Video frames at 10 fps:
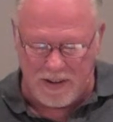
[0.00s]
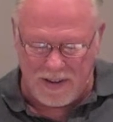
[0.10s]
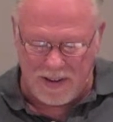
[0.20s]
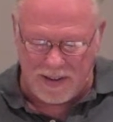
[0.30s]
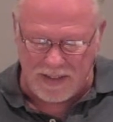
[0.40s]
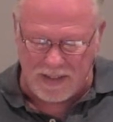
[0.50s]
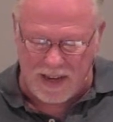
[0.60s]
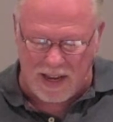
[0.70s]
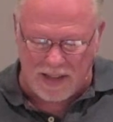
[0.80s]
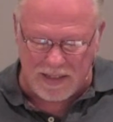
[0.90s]
it
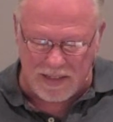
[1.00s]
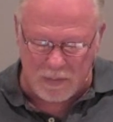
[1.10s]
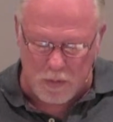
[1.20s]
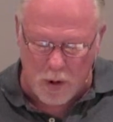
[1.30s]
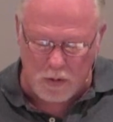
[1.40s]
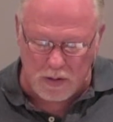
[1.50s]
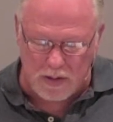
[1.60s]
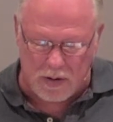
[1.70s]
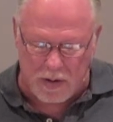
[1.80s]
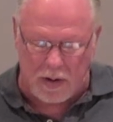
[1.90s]
says,
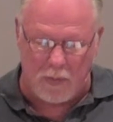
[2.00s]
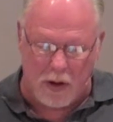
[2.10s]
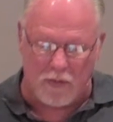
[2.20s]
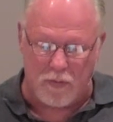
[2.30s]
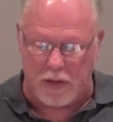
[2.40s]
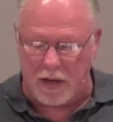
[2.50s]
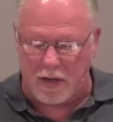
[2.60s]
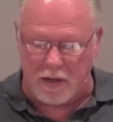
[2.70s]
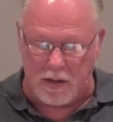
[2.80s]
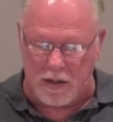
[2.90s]
let me get
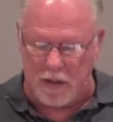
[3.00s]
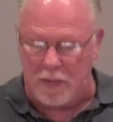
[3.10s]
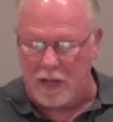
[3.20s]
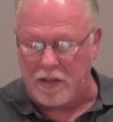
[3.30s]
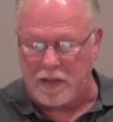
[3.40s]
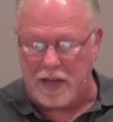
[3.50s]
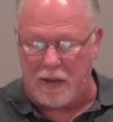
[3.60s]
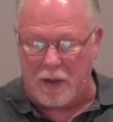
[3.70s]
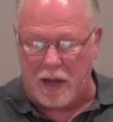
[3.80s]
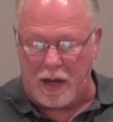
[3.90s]
in the
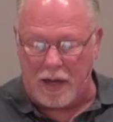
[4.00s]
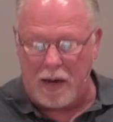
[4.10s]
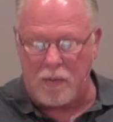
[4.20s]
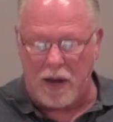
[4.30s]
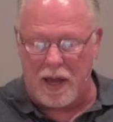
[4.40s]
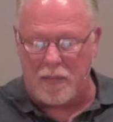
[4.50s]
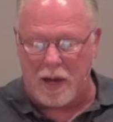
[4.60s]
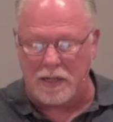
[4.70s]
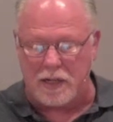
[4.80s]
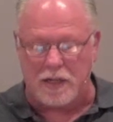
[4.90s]
timeline, Abraham,
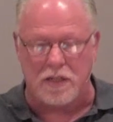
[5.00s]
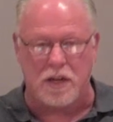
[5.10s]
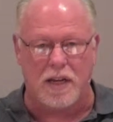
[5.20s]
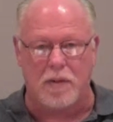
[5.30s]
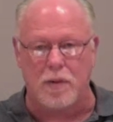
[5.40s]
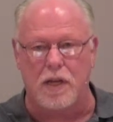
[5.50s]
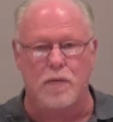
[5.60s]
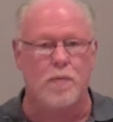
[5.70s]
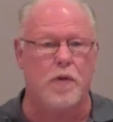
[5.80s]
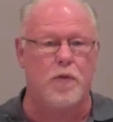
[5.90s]
Isaac, and Jacob
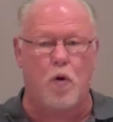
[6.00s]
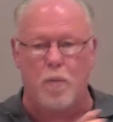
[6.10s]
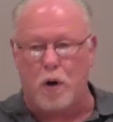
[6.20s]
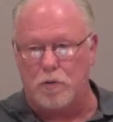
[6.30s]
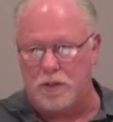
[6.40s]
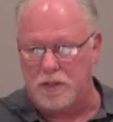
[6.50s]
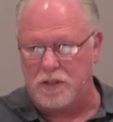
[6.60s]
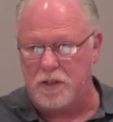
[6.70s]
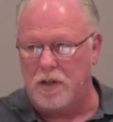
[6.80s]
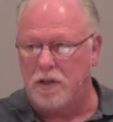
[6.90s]
lived before
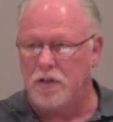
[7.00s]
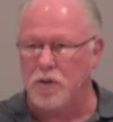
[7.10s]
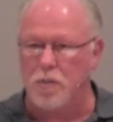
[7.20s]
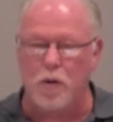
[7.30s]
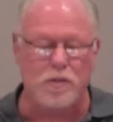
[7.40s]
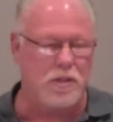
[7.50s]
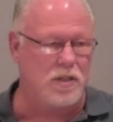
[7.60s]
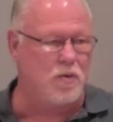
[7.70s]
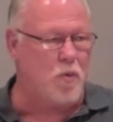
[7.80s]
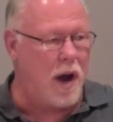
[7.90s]
Moses. So Moses
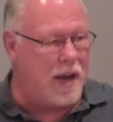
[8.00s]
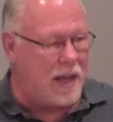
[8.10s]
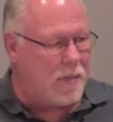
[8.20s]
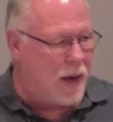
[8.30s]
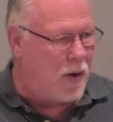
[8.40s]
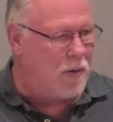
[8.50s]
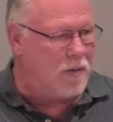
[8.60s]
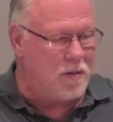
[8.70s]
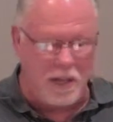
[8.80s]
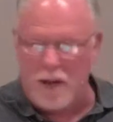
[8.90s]
is writing
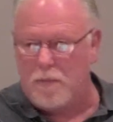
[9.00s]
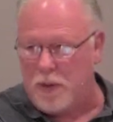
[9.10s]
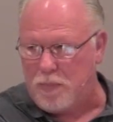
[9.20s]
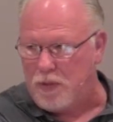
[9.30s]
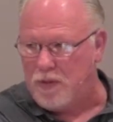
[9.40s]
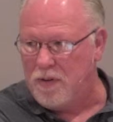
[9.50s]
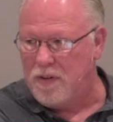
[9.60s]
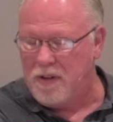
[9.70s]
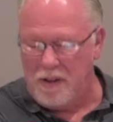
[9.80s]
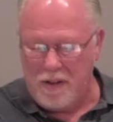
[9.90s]
about dead people.
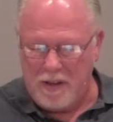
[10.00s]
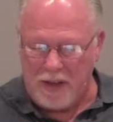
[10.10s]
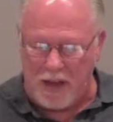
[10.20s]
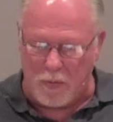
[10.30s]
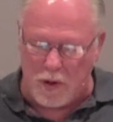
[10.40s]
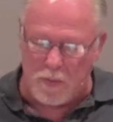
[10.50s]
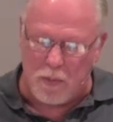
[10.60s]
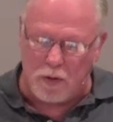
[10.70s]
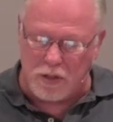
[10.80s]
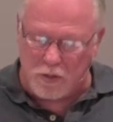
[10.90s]
And when
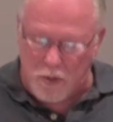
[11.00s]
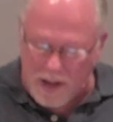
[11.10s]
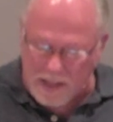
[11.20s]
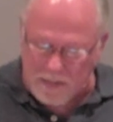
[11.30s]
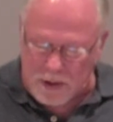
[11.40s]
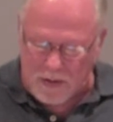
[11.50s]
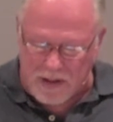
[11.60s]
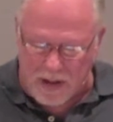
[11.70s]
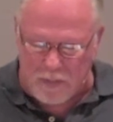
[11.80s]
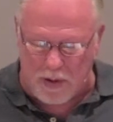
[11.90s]
Moses writes about
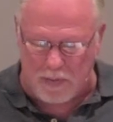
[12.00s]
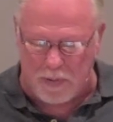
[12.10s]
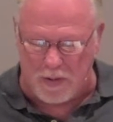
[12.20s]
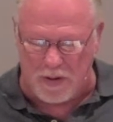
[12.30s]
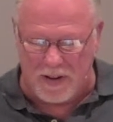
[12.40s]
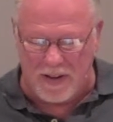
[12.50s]
dead people,